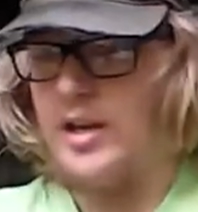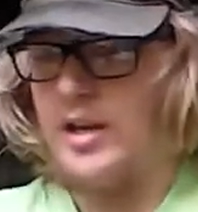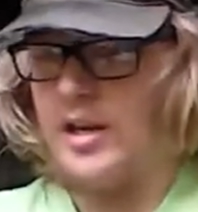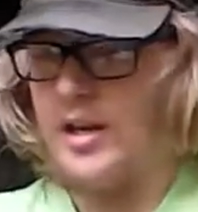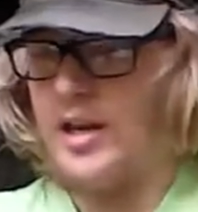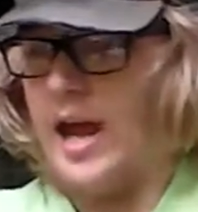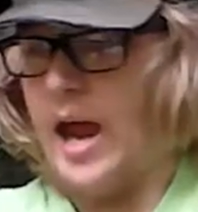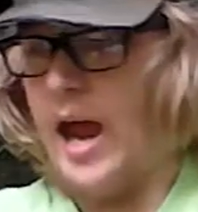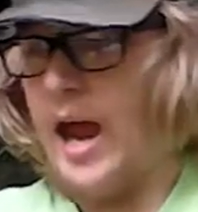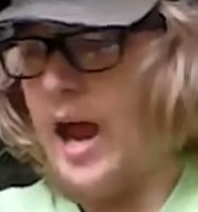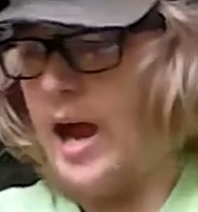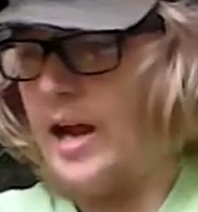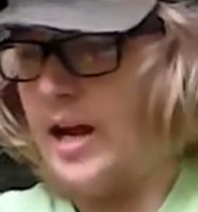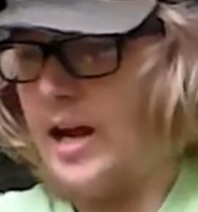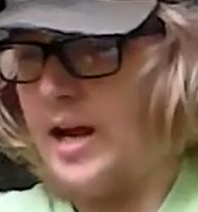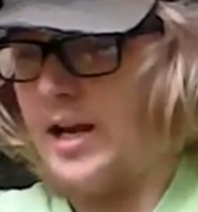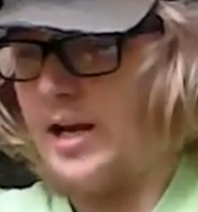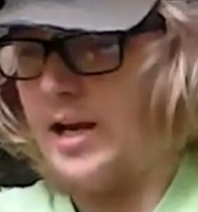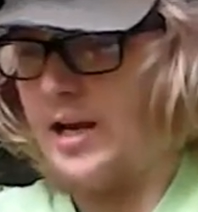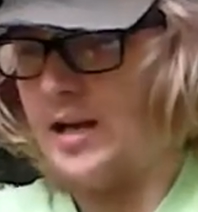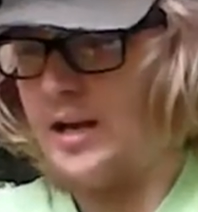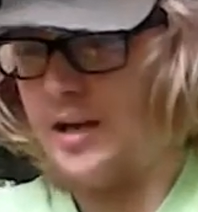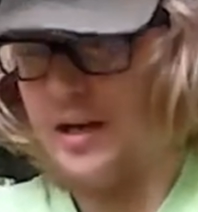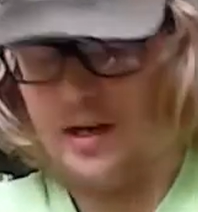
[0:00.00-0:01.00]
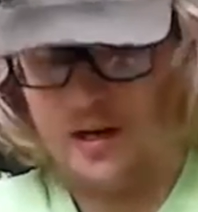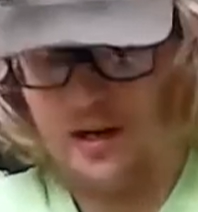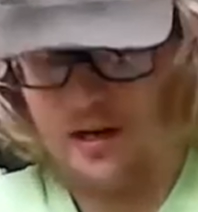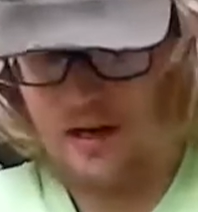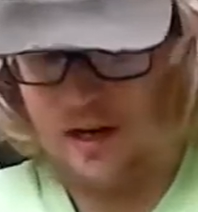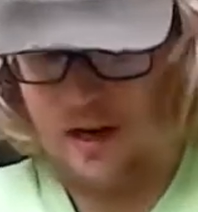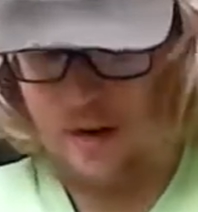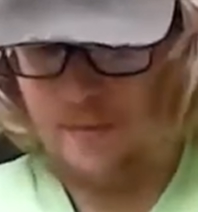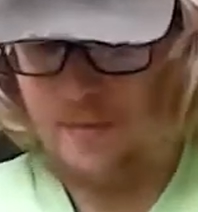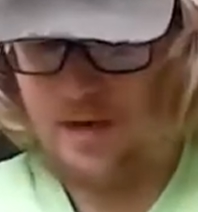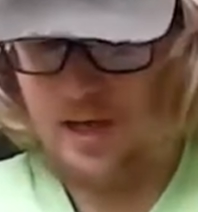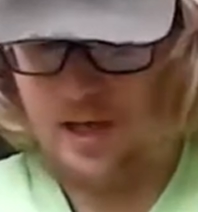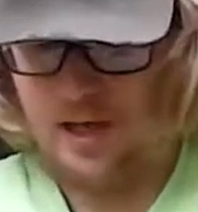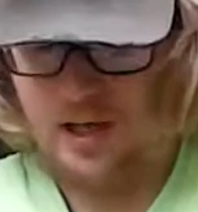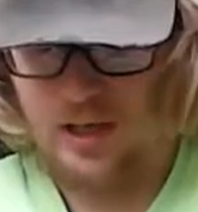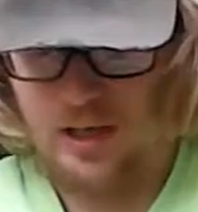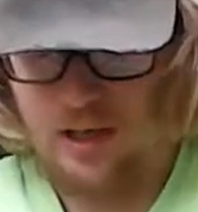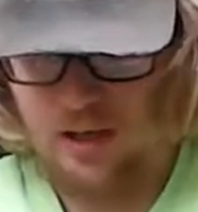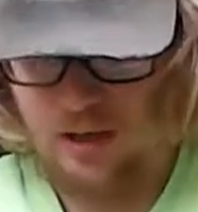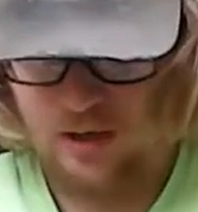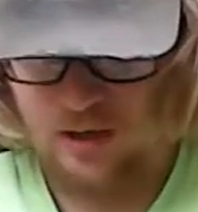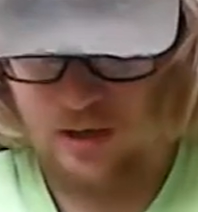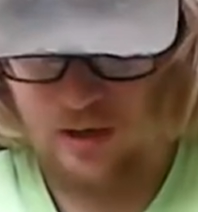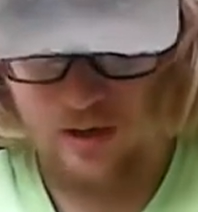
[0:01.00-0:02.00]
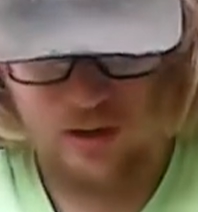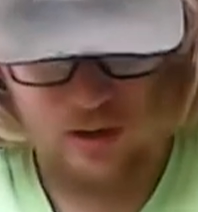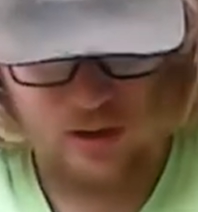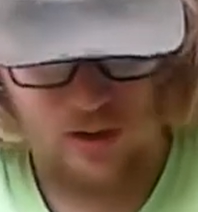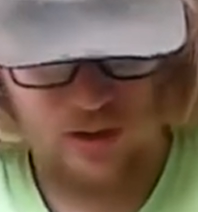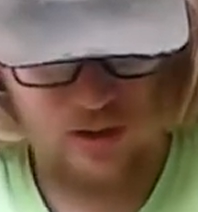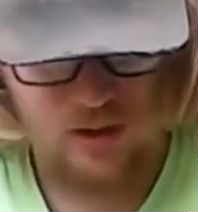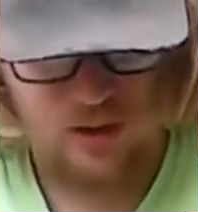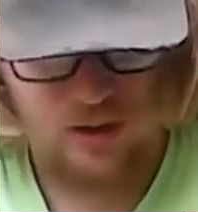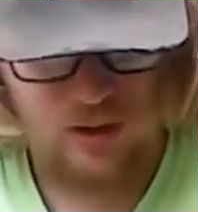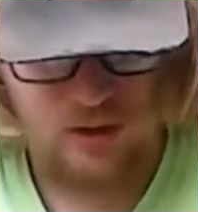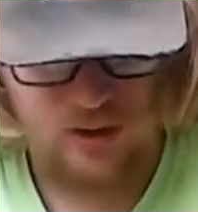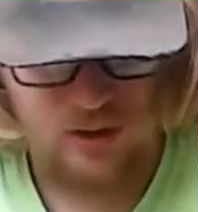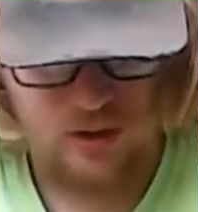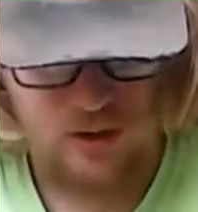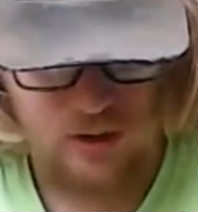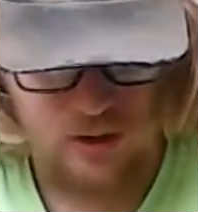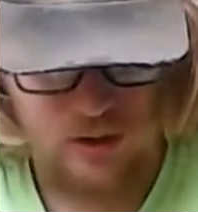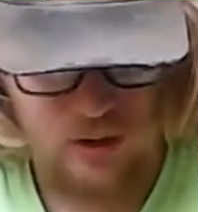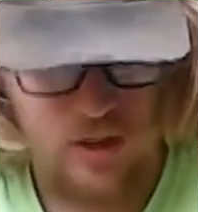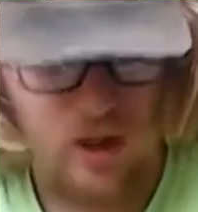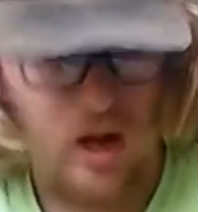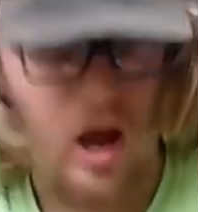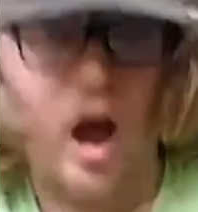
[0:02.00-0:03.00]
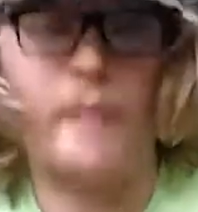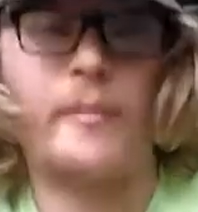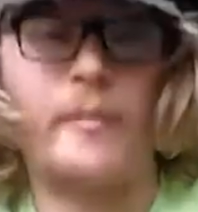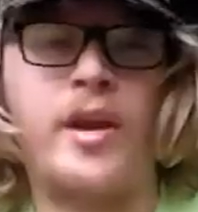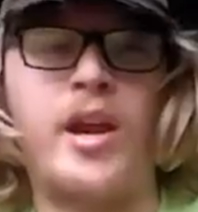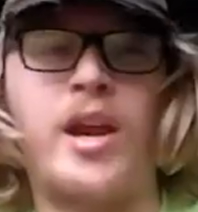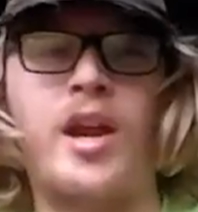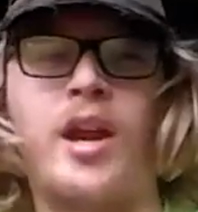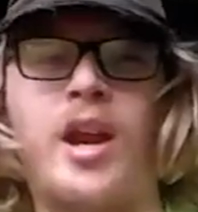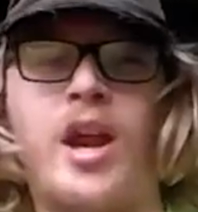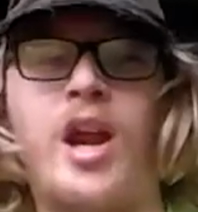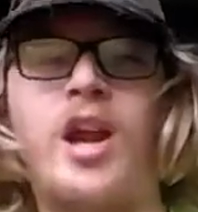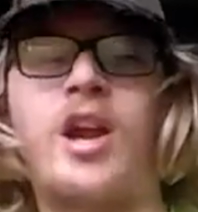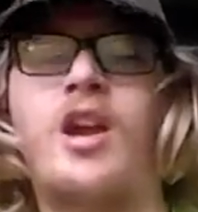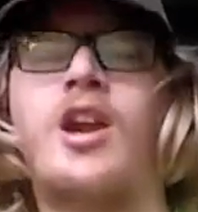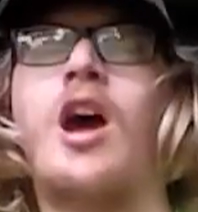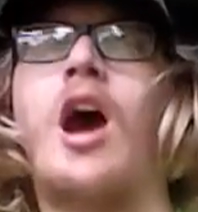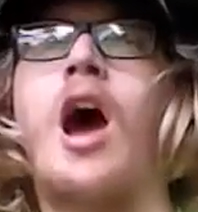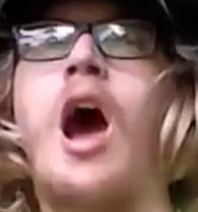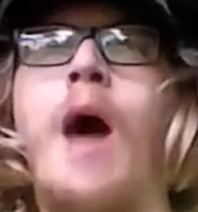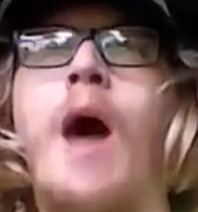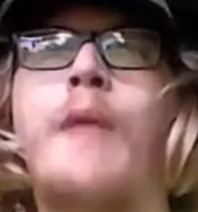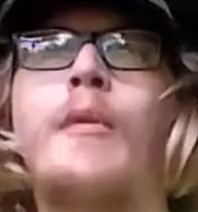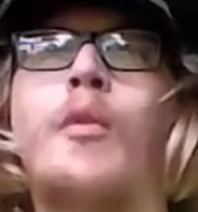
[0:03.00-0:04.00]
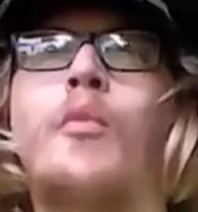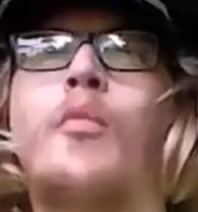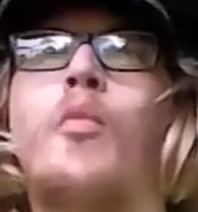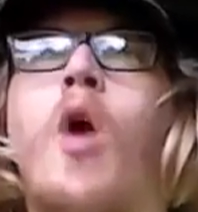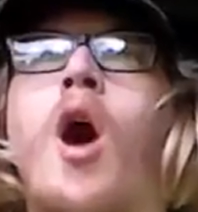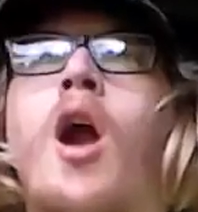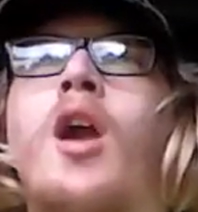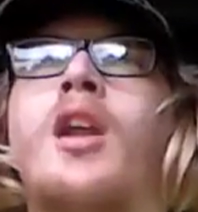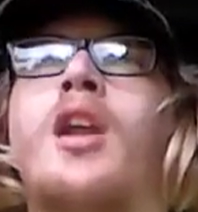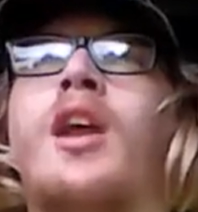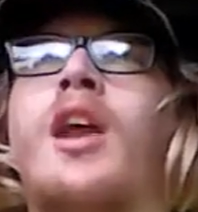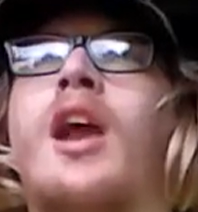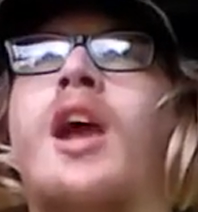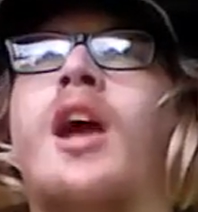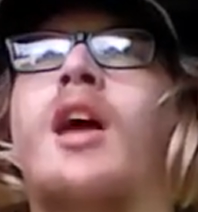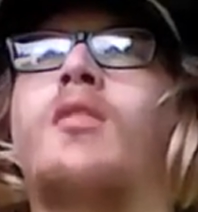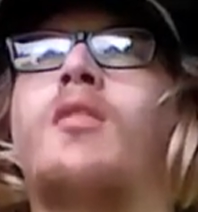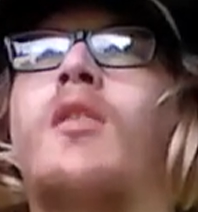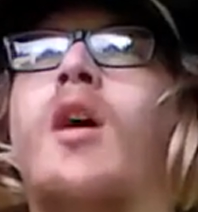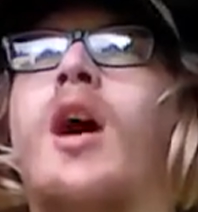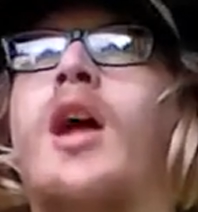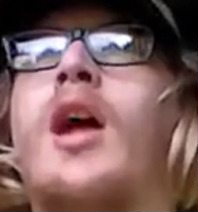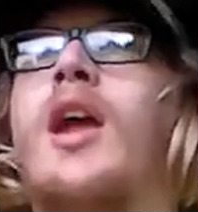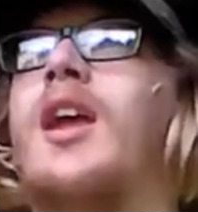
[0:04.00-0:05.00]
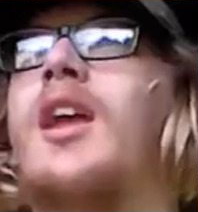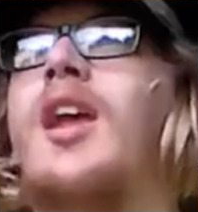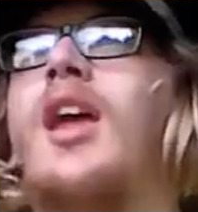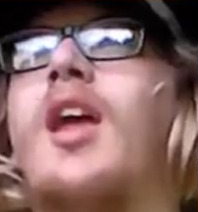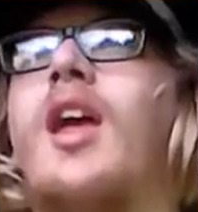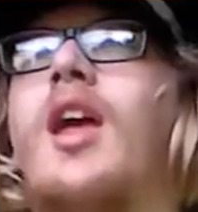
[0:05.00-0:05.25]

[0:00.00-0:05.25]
yeah, it's just, I mean, it's just, I'm watching it, like,